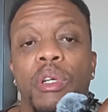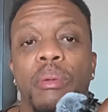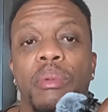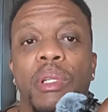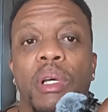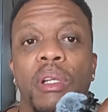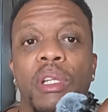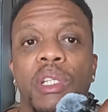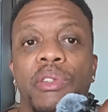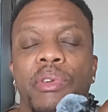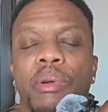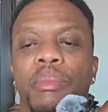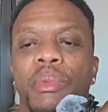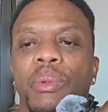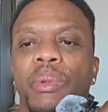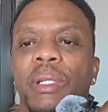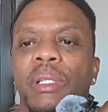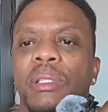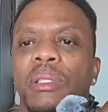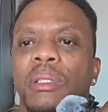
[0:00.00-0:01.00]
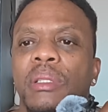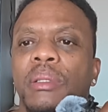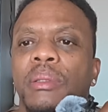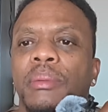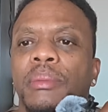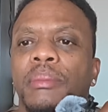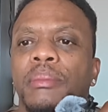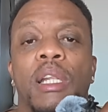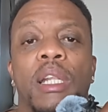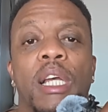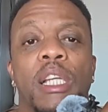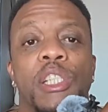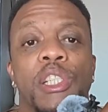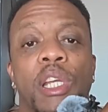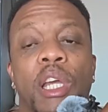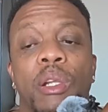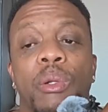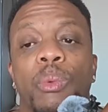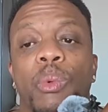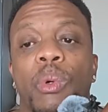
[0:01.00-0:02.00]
your knowledge from the West. Lashan